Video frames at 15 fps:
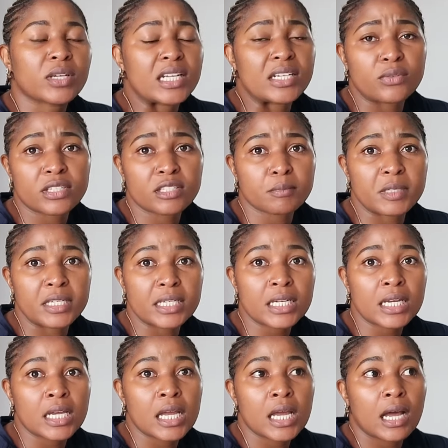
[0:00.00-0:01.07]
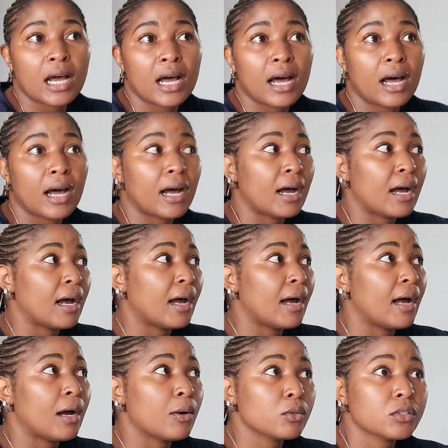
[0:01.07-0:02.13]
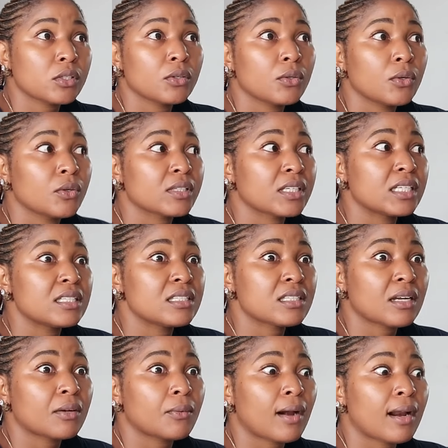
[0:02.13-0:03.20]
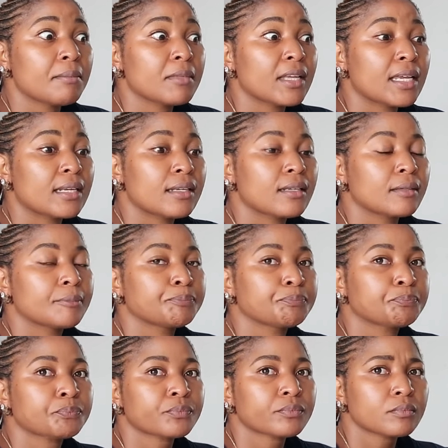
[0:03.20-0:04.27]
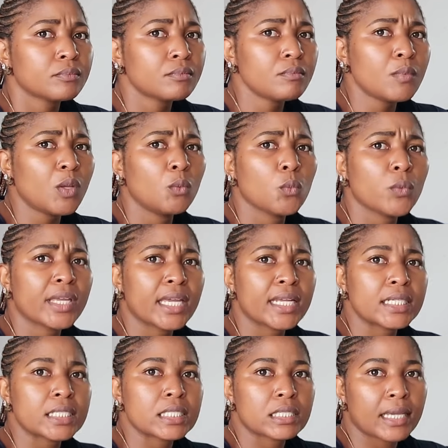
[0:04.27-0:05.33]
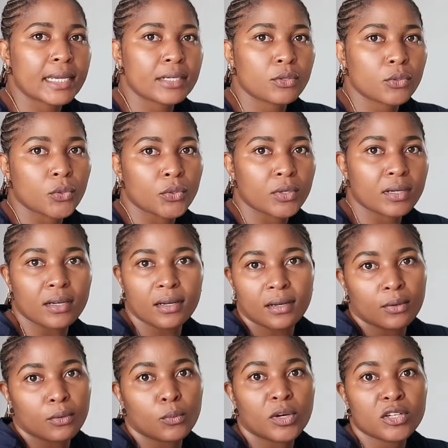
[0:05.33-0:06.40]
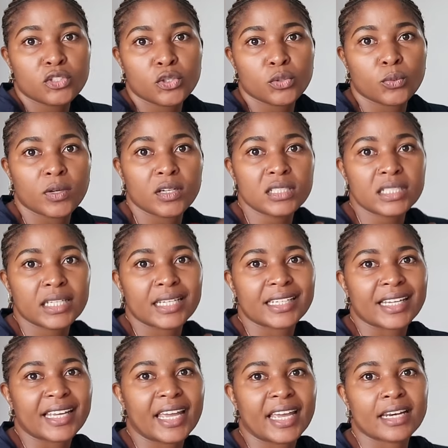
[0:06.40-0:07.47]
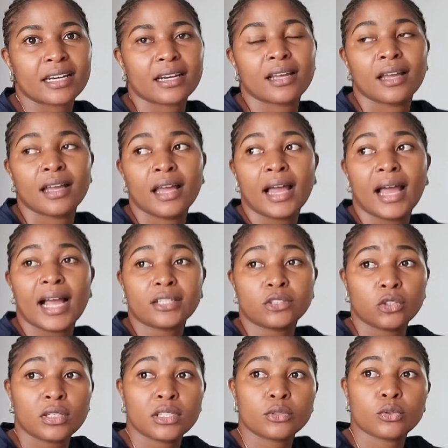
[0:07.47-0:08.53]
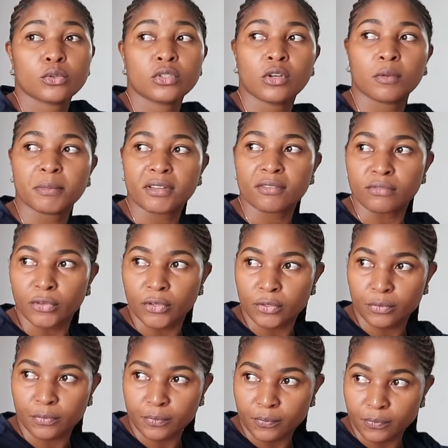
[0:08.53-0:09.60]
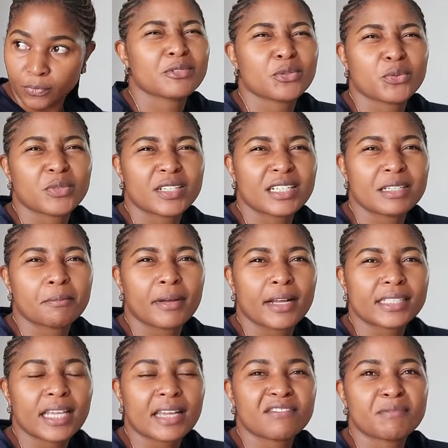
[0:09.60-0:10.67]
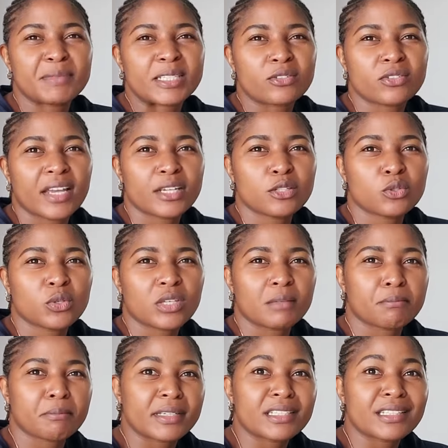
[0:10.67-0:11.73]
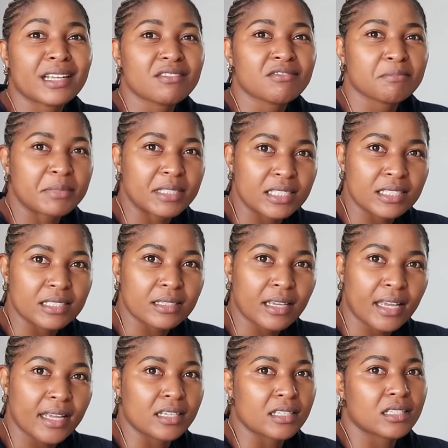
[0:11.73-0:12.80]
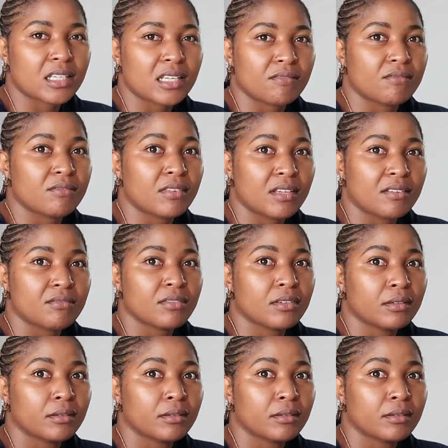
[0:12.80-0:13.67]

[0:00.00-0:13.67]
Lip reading: You can reach me out on Instagram and we can decide on what you want, and I can actually do shopping for you. really, but I've been trying to keep myself busy, and if